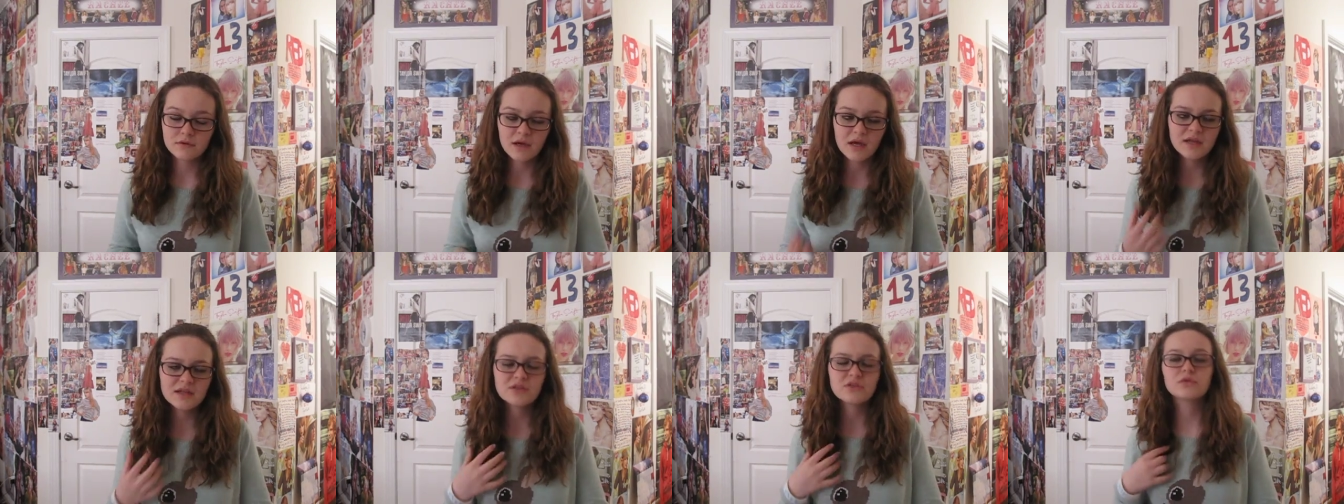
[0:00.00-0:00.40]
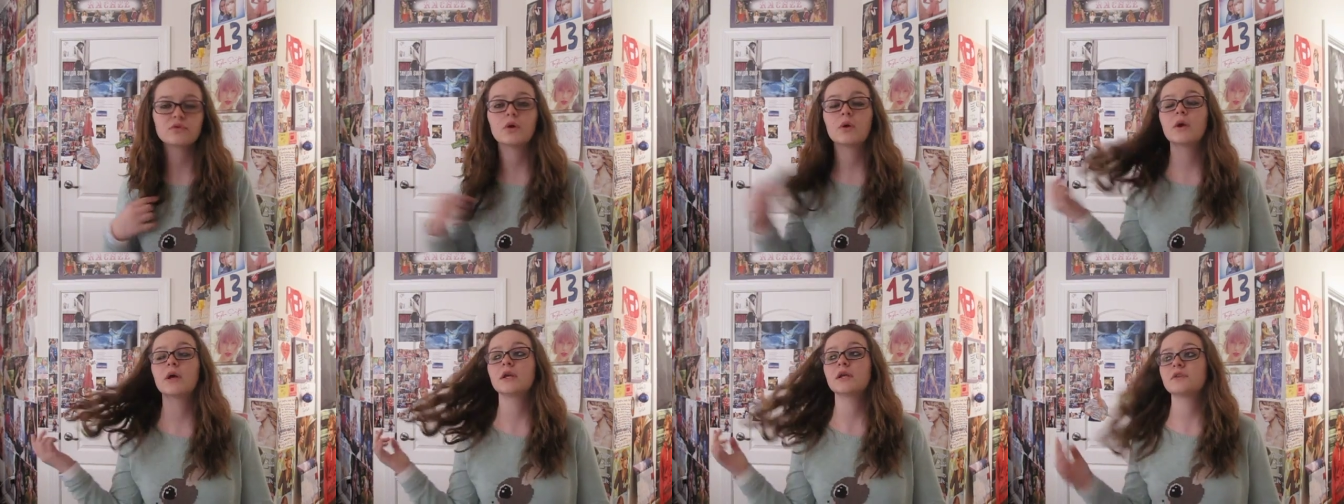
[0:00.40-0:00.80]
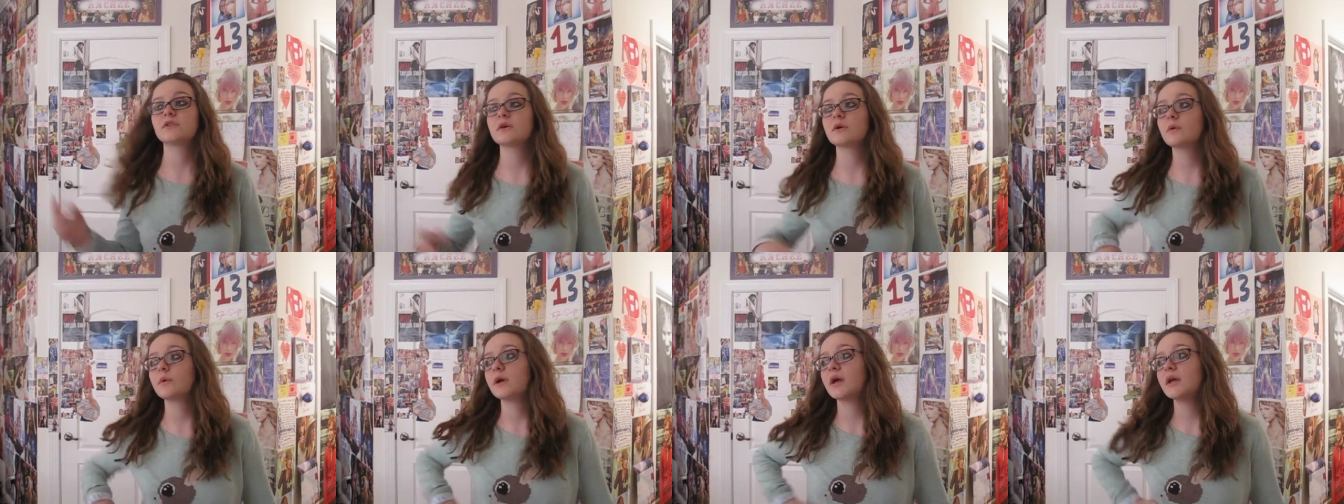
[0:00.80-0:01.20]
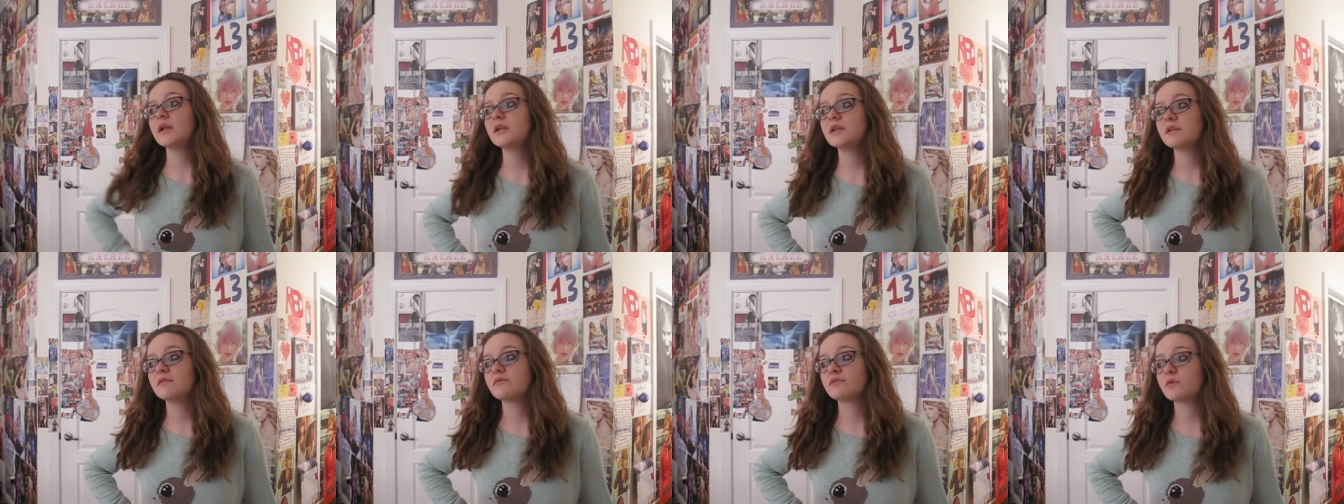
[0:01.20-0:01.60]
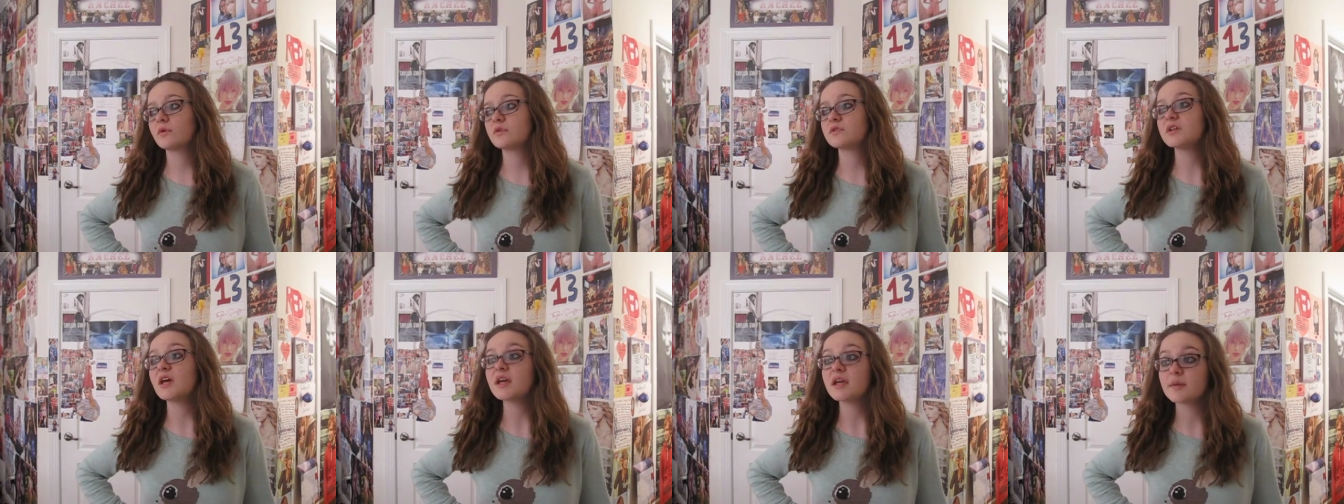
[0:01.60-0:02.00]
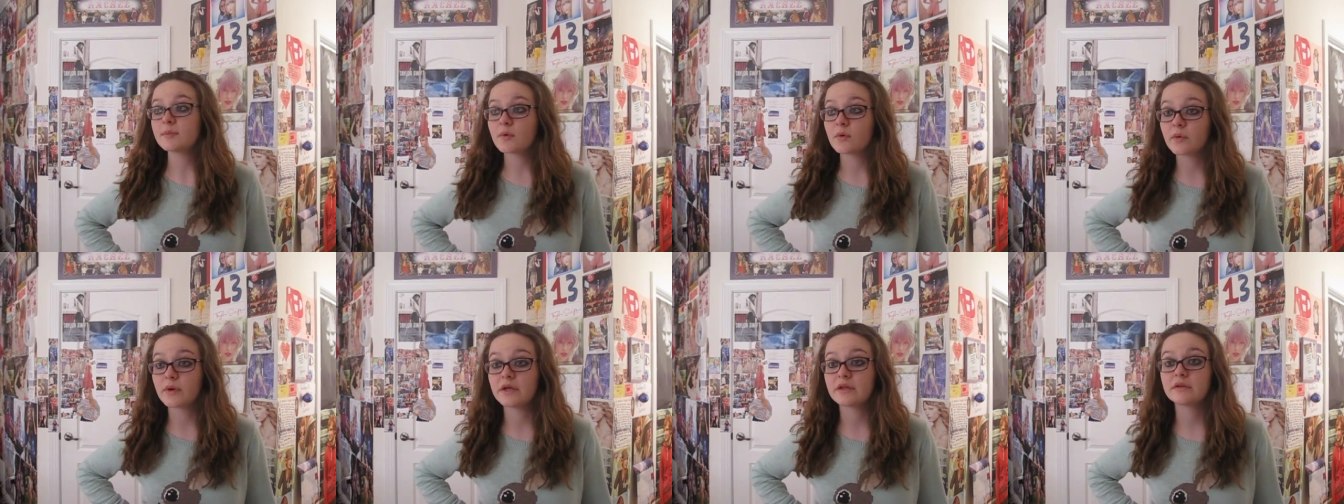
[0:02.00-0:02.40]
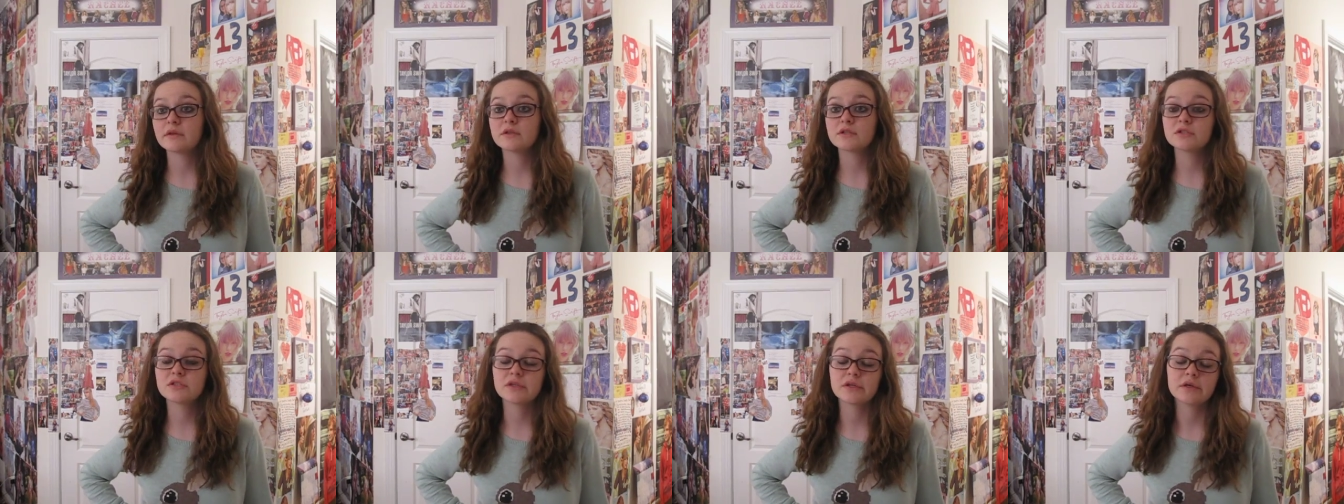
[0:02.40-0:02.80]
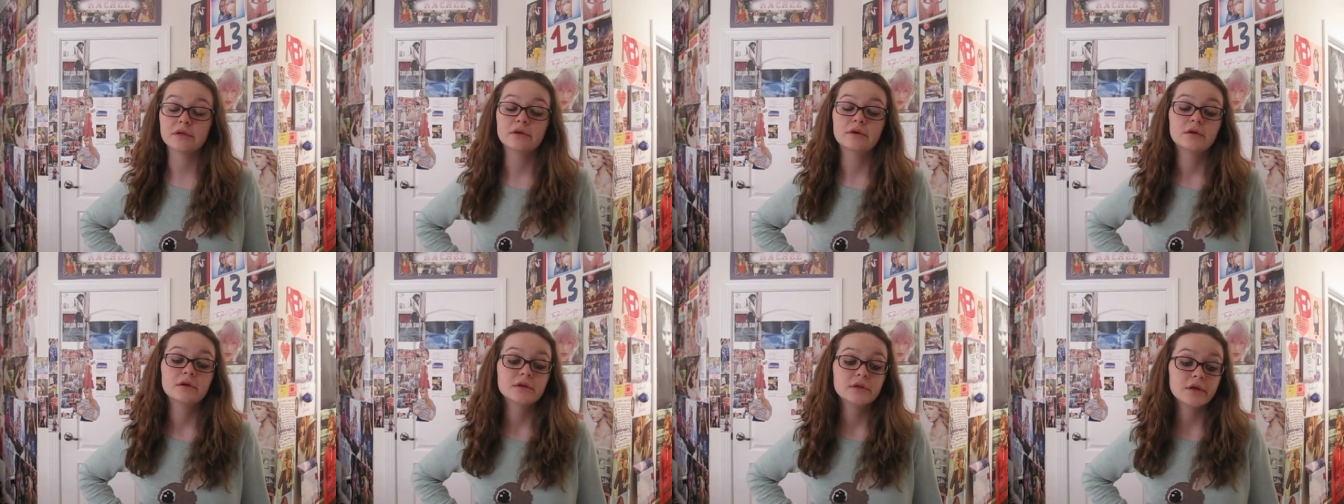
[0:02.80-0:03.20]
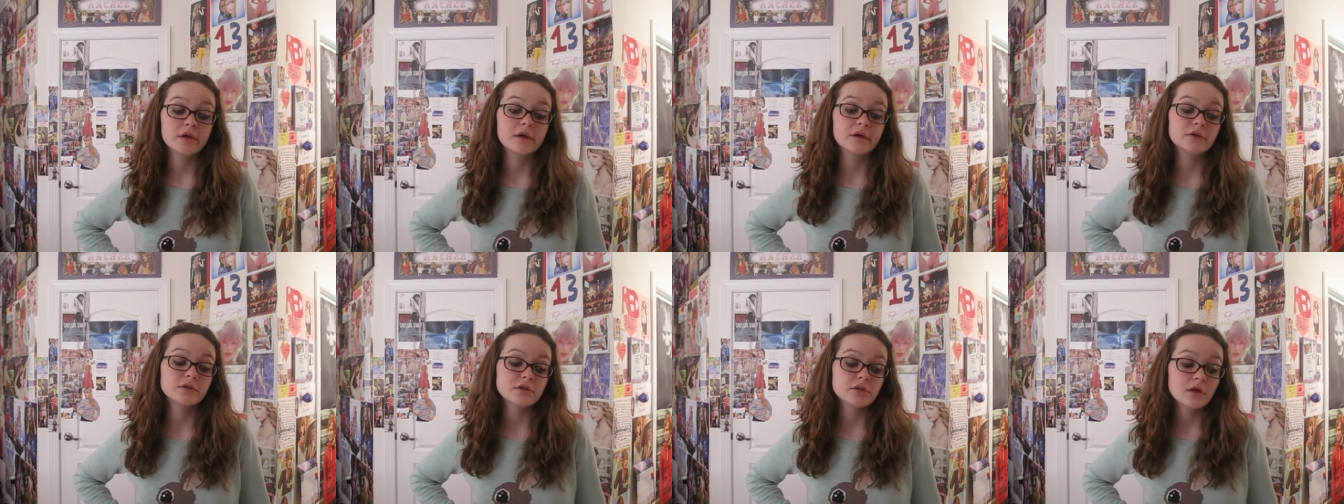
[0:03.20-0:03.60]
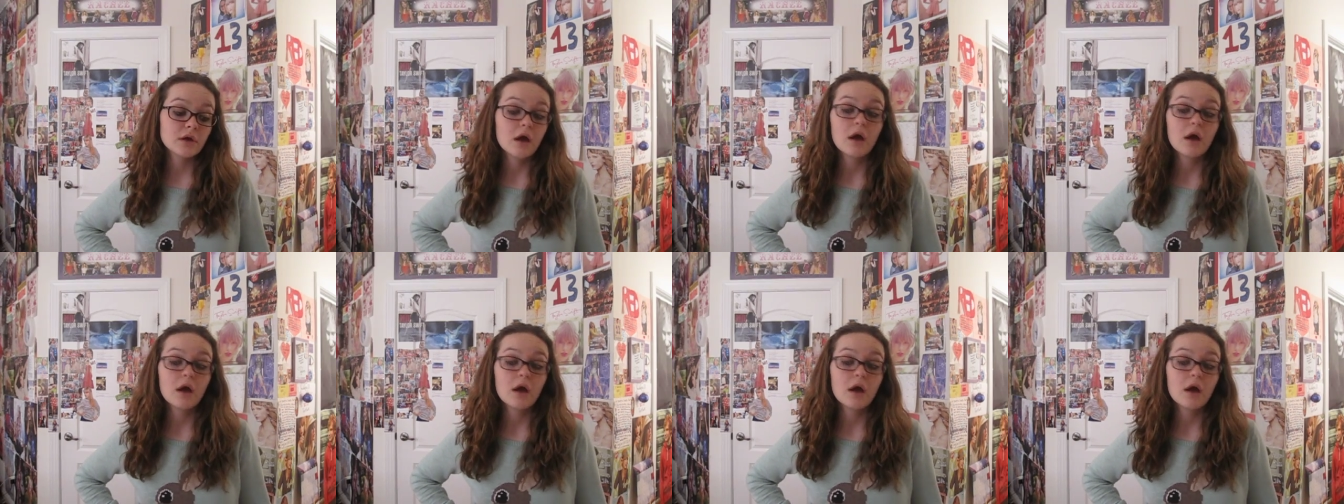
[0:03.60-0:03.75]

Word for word: I didn't throw anything away I didn't even throw tape away that she touched